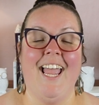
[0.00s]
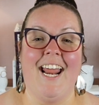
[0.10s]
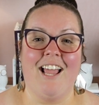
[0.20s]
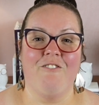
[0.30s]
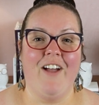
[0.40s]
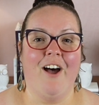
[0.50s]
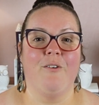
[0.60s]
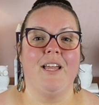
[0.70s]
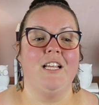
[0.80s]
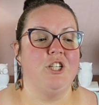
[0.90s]
And I
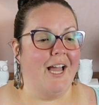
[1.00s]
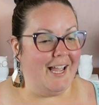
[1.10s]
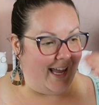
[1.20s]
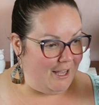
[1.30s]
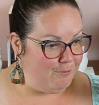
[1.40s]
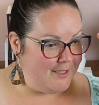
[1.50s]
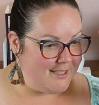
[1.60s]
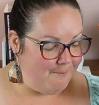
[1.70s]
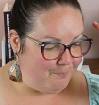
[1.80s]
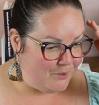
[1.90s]
found it
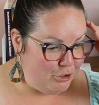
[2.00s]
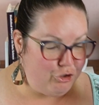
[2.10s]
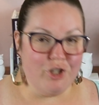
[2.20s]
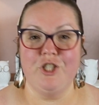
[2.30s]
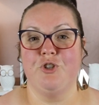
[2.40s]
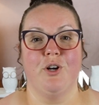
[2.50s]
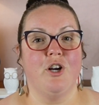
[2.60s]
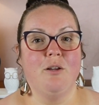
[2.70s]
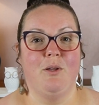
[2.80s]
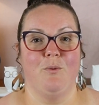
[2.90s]
was just
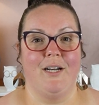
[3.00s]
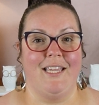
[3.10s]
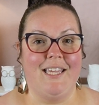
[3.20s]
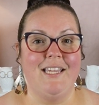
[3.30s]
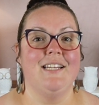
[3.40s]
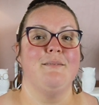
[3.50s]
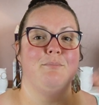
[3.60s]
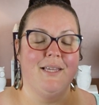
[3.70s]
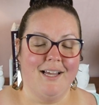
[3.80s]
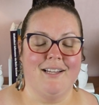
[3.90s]
triggering me want to eat
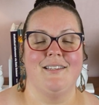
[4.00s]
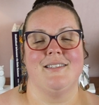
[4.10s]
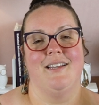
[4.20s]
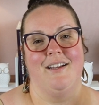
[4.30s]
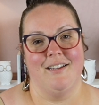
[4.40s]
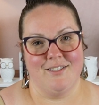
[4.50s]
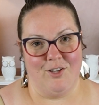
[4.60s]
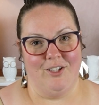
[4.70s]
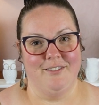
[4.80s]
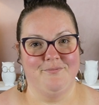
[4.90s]
because I
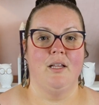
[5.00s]
saw it.